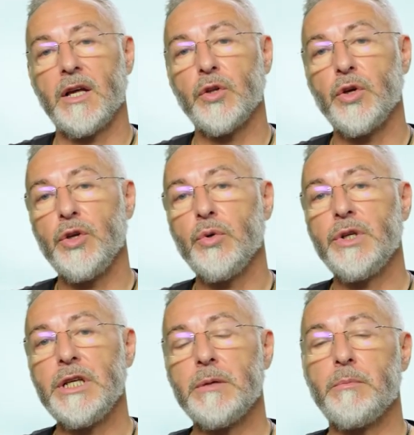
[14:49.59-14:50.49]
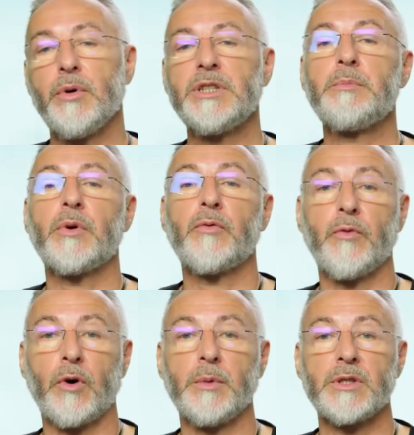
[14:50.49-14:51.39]
The unique body
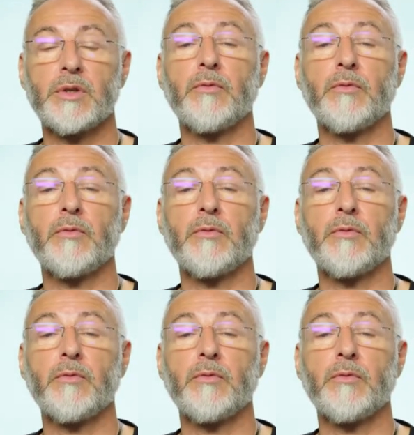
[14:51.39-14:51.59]
performance